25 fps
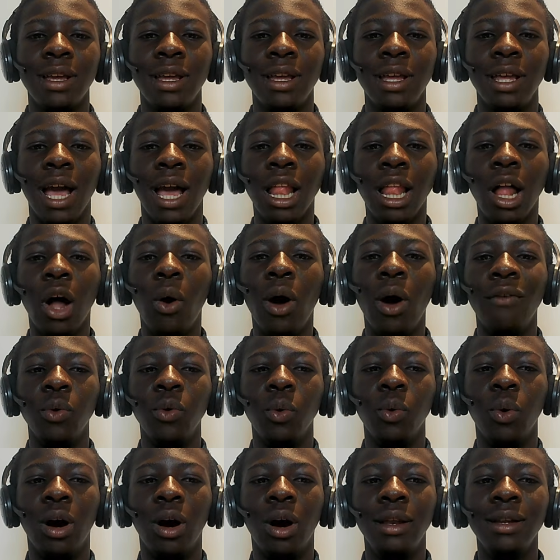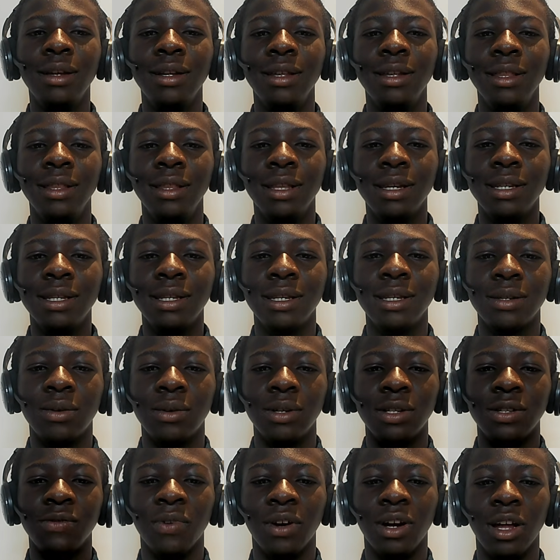Hello everyone, this is
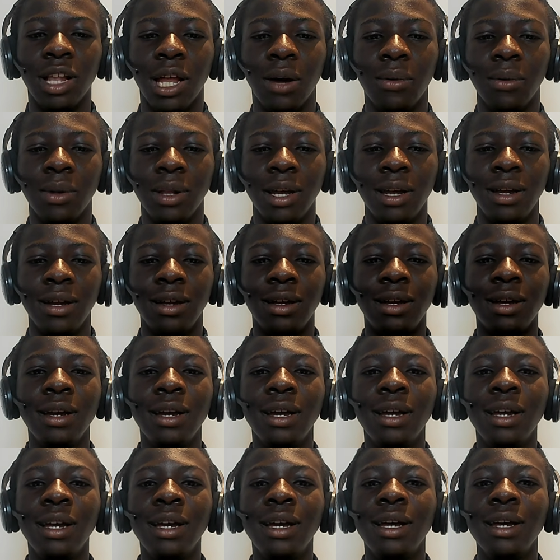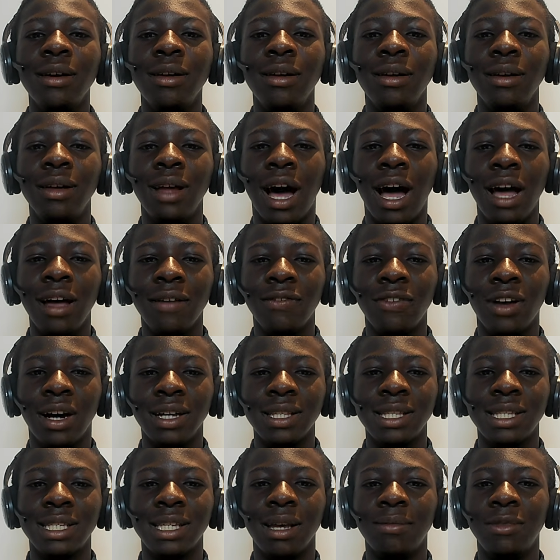Christopher Kalali. I've
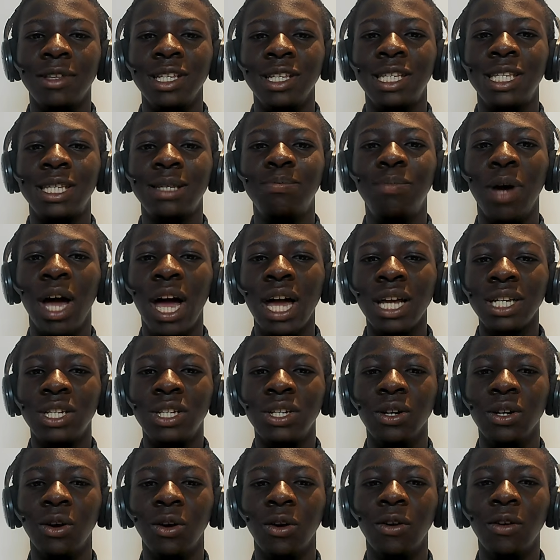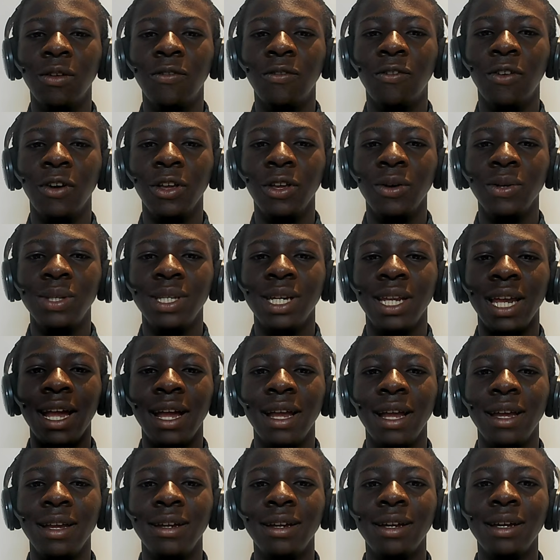got something special for you
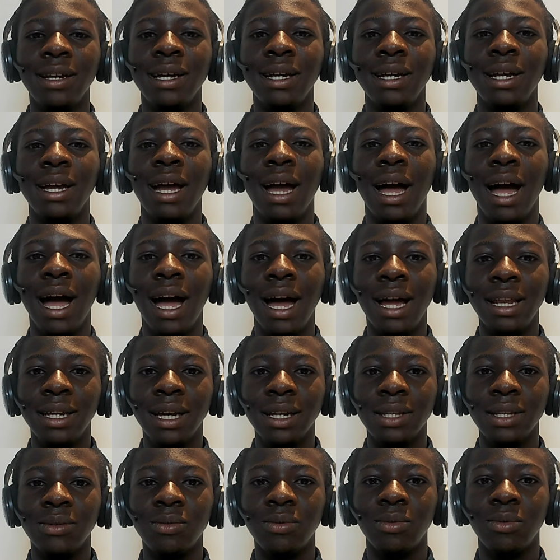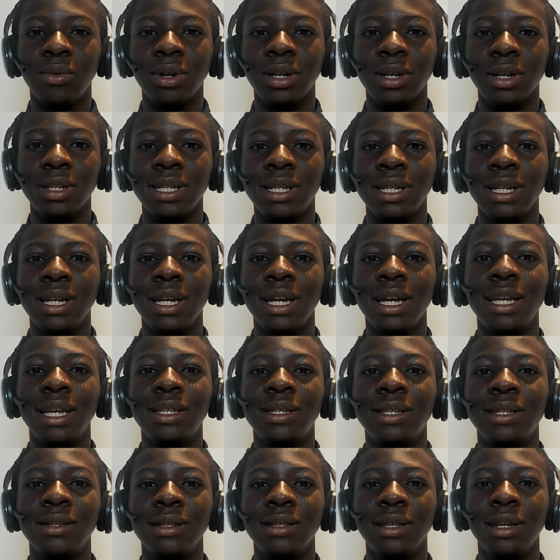today. And guess what?
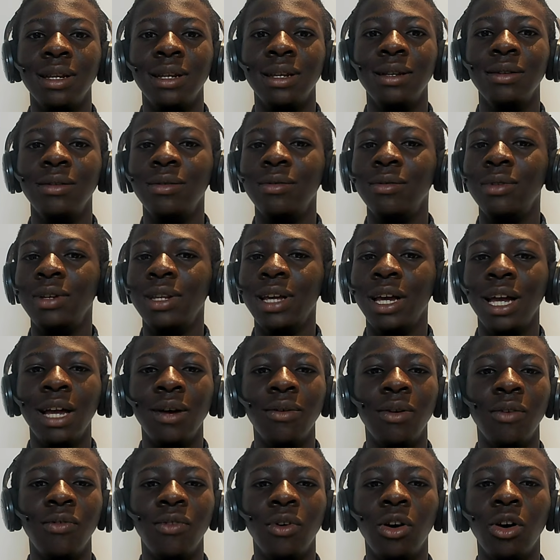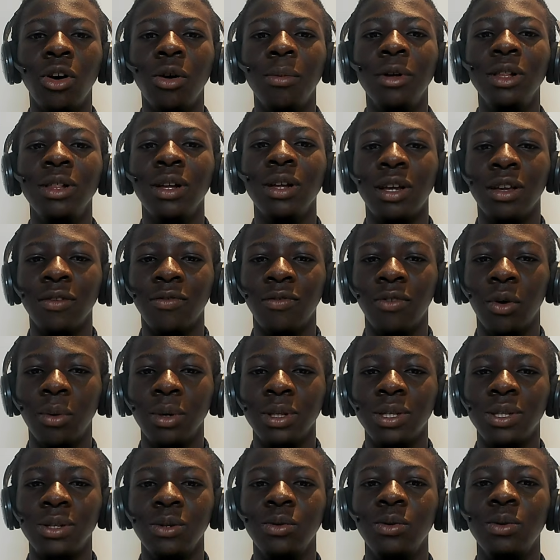It's the day we've all been looking
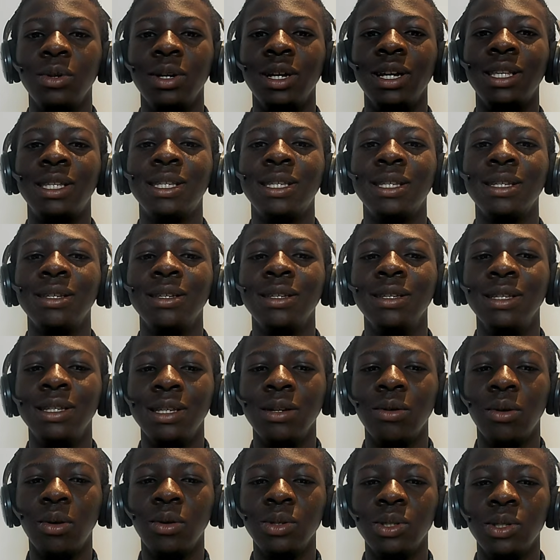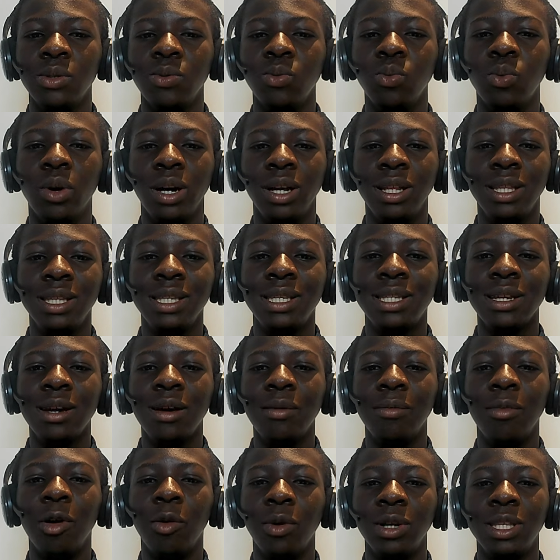forward to. It's zeros and
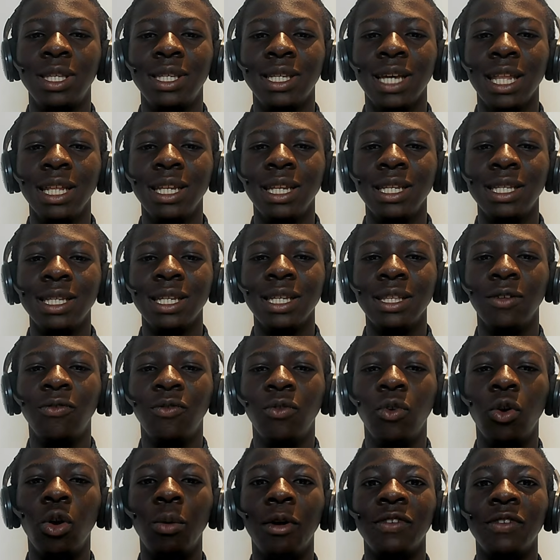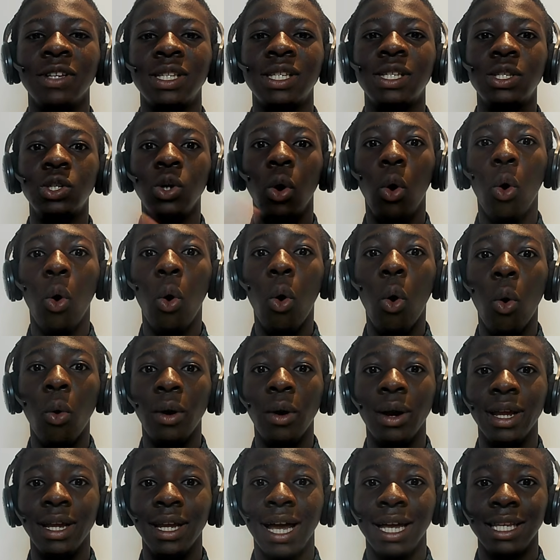ones, but we're telling it in the form of a
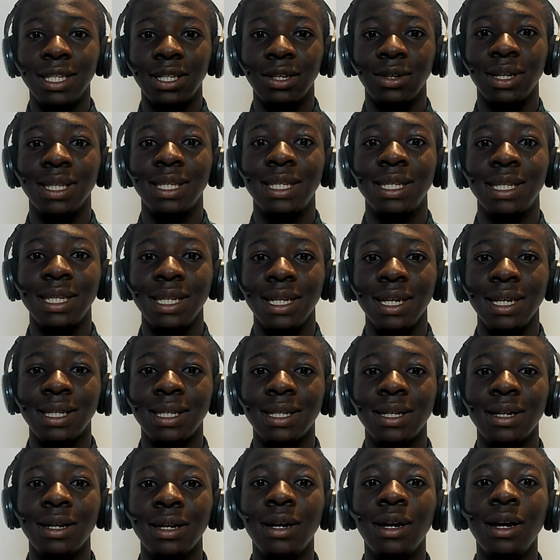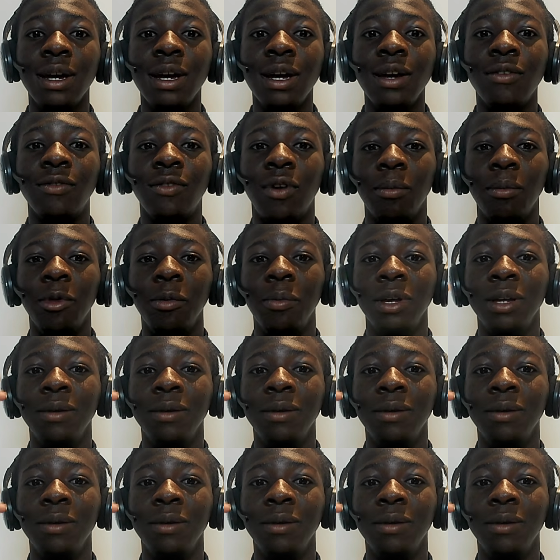story, as you can see it, from the